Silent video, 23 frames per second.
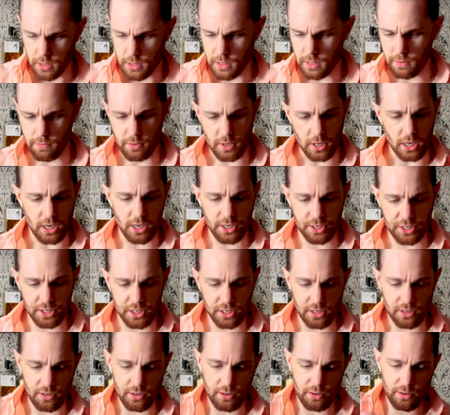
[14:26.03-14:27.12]
And what I'll
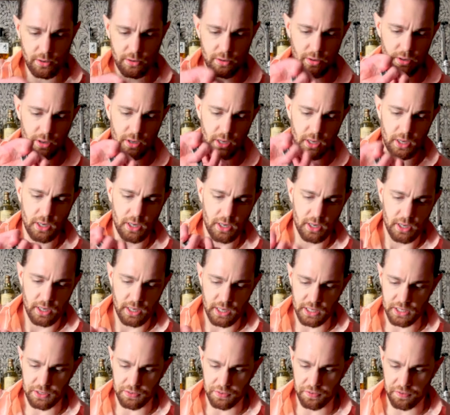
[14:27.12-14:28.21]
do
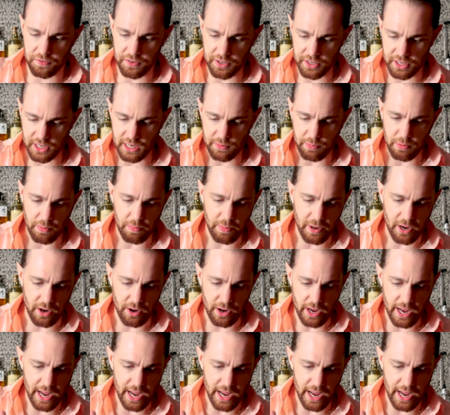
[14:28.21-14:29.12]
is fill it up about